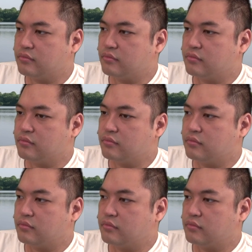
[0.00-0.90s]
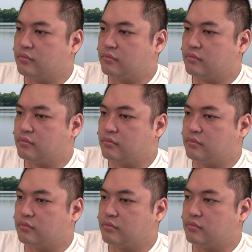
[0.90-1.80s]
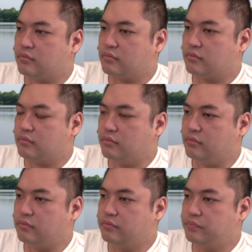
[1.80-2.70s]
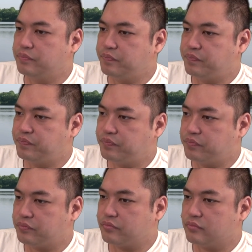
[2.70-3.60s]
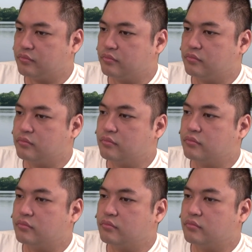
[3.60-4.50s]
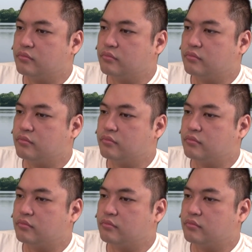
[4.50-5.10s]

No words are spoken by the person on screen.